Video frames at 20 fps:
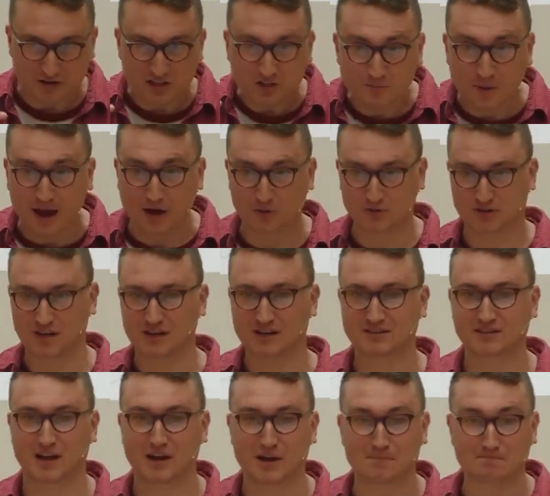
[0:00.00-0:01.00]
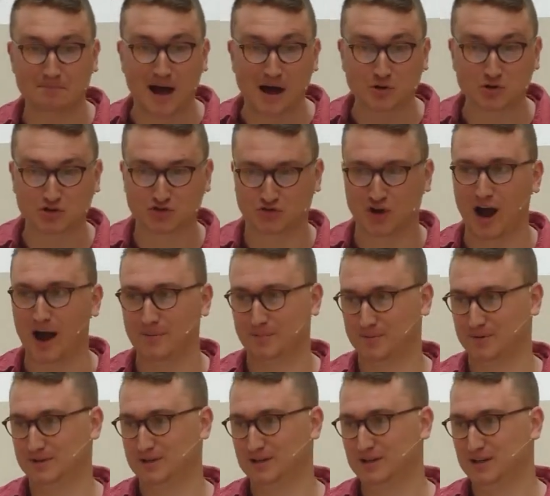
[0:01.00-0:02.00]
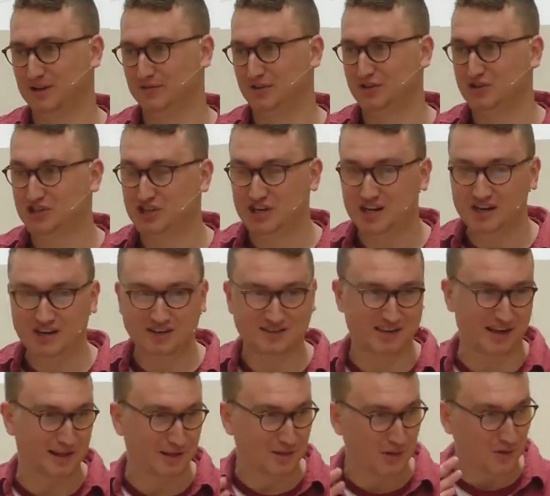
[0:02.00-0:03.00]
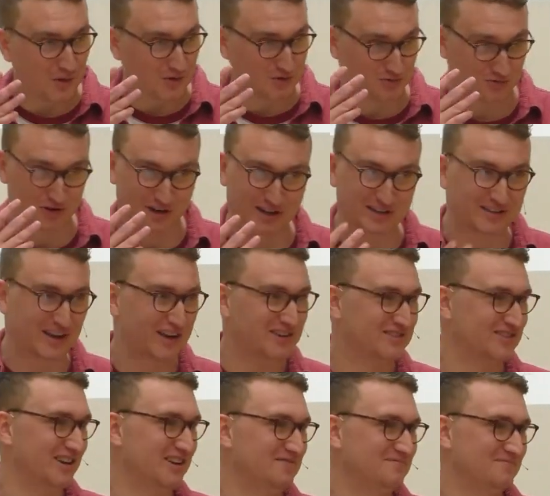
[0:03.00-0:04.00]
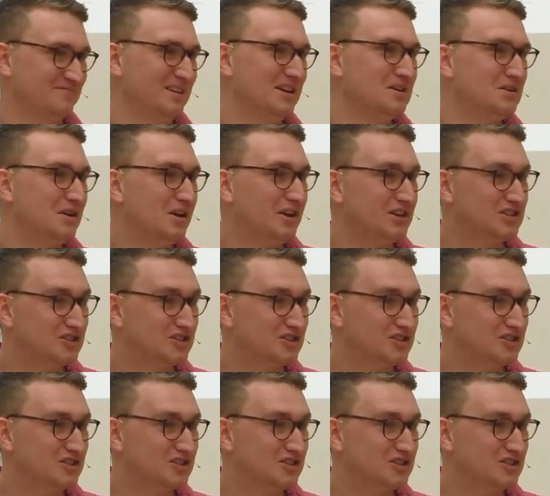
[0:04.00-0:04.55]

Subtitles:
espousing is like a mousetrap. The cheese, it looks really tasty. It